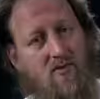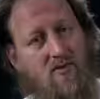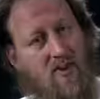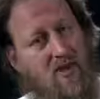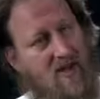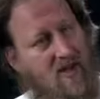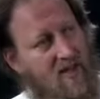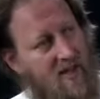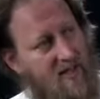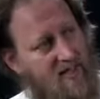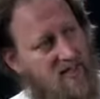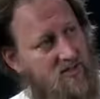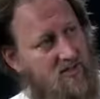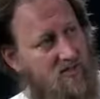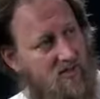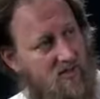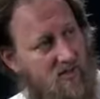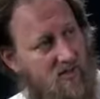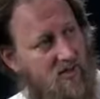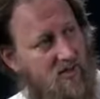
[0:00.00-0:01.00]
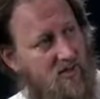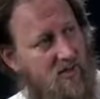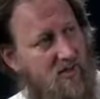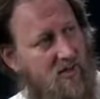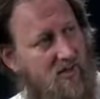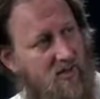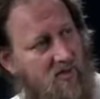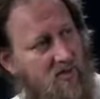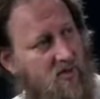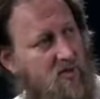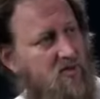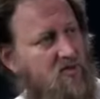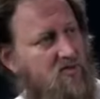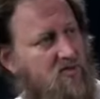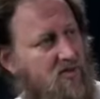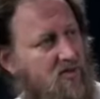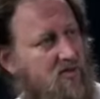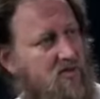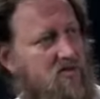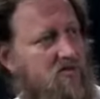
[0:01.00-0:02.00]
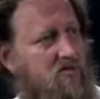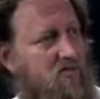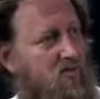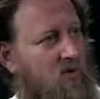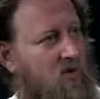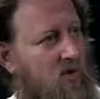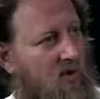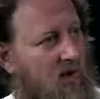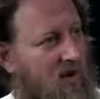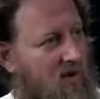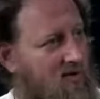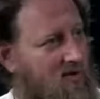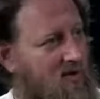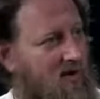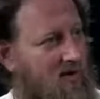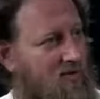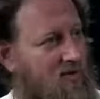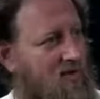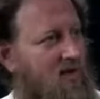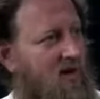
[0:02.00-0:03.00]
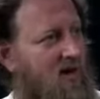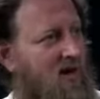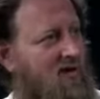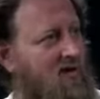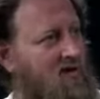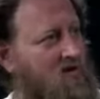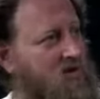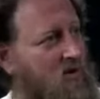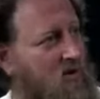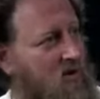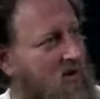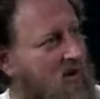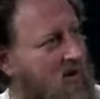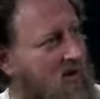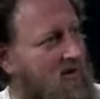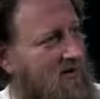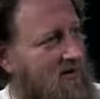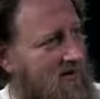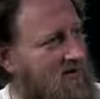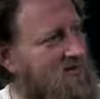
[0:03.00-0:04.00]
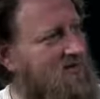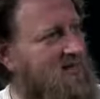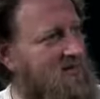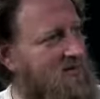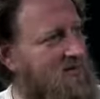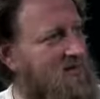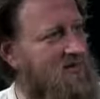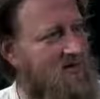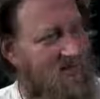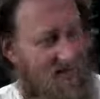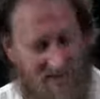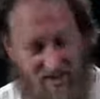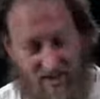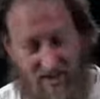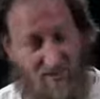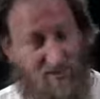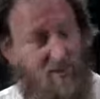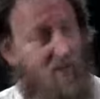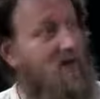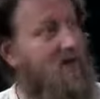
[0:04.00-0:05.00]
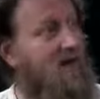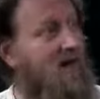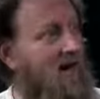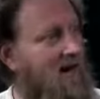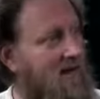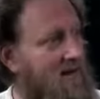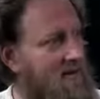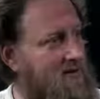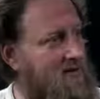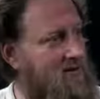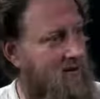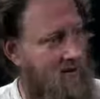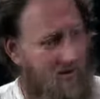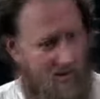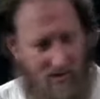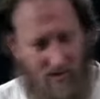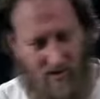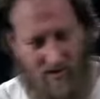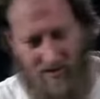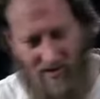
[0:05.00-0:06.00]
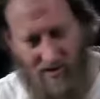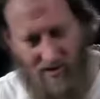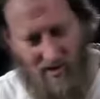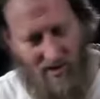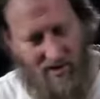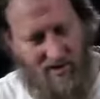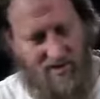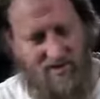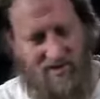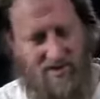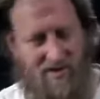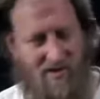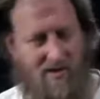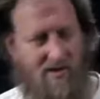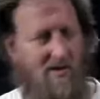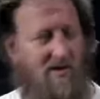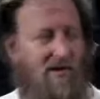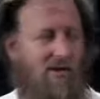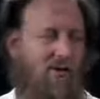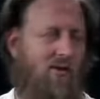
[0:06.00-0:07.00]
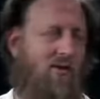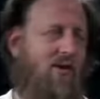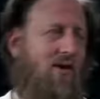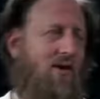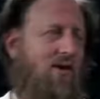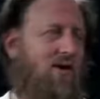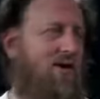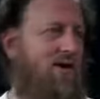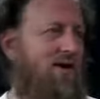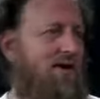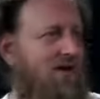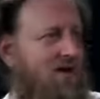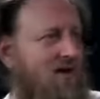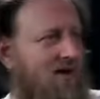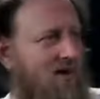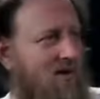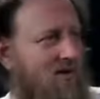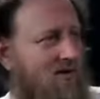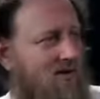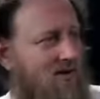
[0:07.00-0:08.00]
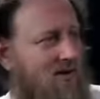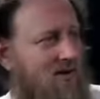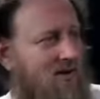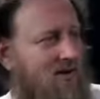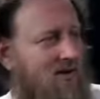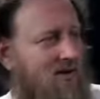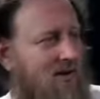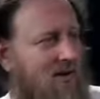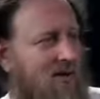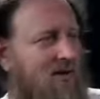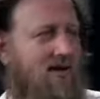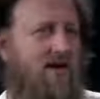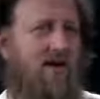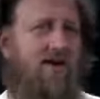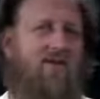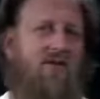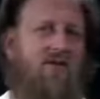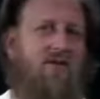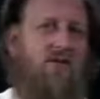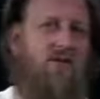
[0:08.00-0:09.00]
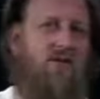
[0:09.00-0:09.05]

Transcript: so that later on a person doesn't pull out the joker. Because that's what it's like. It's like pulling out the joker. Yeah, it's like, oh, you know, and then you